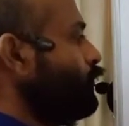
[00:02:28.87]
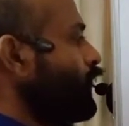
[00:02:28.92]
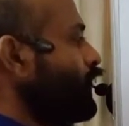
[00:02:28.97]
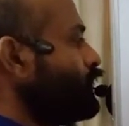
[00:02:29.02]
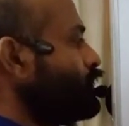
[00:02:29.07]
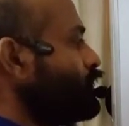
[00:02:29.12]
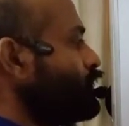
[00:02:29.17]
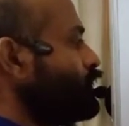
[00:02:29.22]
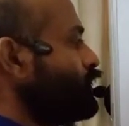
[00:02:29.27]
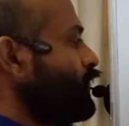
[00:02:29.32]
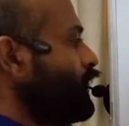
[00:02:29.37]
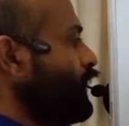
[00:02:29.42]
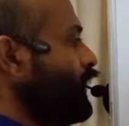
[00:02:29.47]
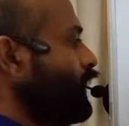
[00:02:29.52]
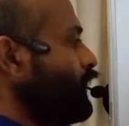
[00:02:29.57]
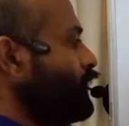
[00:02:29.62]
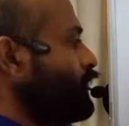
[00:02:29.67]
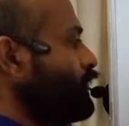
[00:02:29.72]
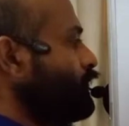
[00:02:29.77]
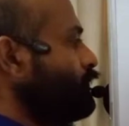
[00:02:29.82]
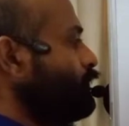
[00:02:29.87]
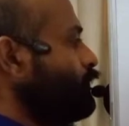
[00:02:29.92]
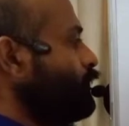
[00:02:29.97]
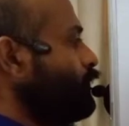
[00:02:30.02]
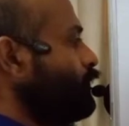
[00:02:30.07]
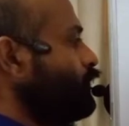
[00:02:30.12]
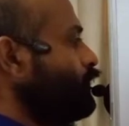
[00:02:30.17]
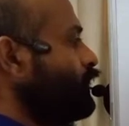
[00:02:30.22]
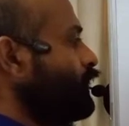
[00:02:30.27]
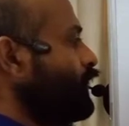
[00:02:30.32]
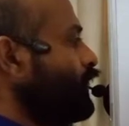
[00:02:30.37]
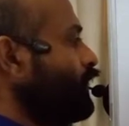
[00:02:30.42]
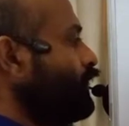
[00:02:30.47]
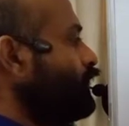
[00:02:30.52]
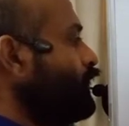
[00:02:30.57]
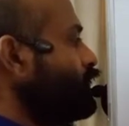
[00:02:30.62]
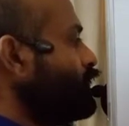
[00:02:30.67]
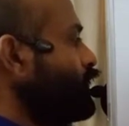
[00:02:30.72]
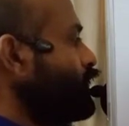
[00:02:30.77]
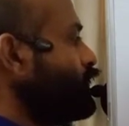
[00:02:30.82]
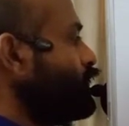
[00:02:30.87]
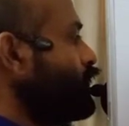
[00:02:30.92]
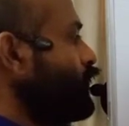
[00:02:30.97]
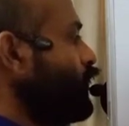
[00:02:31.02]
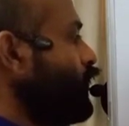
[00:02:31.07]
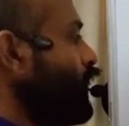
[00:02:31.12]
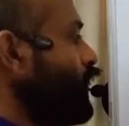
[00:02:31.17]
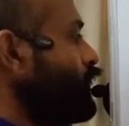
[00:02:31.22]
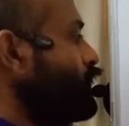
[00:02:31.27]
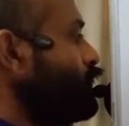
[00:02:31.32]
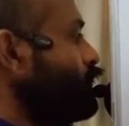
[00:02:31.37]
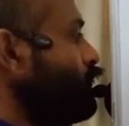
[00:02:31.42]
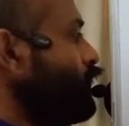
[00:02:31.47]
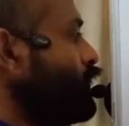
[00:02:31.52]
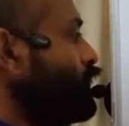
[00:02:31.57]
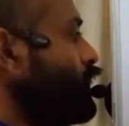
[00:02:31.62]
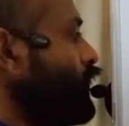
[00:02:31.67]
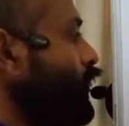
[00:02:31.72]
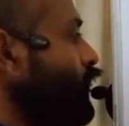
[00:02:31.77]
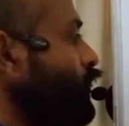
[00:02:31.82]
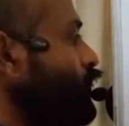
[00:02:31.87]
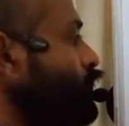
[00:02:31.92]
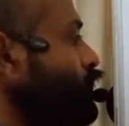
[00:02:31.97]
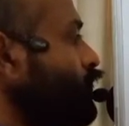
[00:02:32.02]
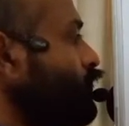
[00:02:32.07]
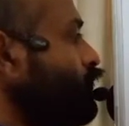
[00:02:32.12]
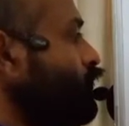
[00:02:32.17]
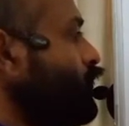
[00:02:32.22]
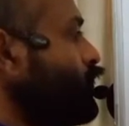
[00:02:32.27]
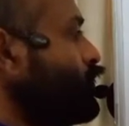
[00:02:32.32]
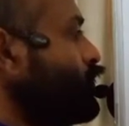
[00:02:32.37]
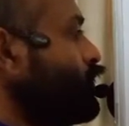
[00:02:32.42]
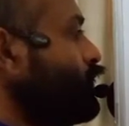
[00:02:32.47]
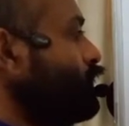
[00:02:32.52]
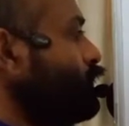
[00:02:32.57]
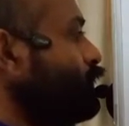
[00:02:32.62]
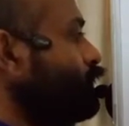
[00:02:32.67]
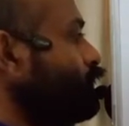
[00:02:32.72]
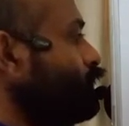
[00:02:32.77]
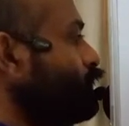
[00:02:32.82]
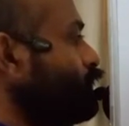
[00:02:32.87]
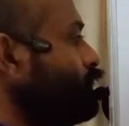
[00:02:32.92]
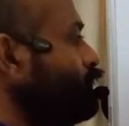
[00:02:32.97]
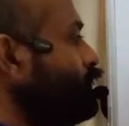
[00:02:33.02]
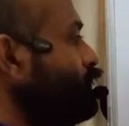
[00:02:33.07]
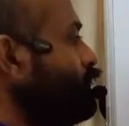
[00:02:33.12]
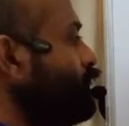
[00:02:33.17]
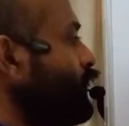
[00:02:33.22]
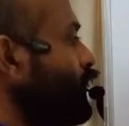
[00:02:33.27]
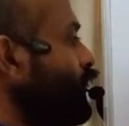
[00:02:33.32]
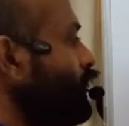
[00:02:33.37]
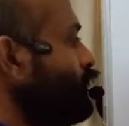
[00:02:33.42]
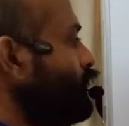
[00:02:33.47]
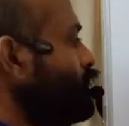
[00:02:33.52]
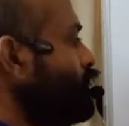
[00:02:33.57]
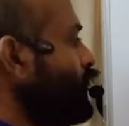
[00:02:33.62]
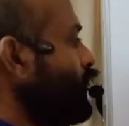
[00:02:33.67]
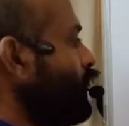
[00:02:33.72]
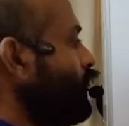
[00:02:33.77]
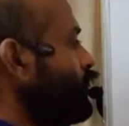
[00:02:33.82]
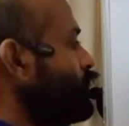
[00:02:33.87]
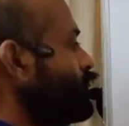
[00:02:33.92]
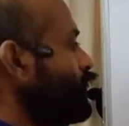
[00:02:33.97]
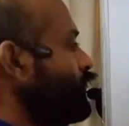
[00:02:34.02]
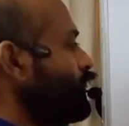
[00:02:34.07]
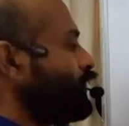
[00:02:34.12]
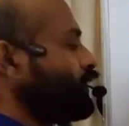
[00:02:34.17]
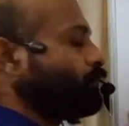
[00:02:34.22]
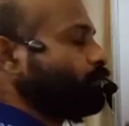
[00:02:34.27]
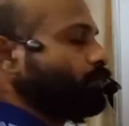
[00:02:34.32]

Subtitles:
plus at. This is known as first equation of motion. This equation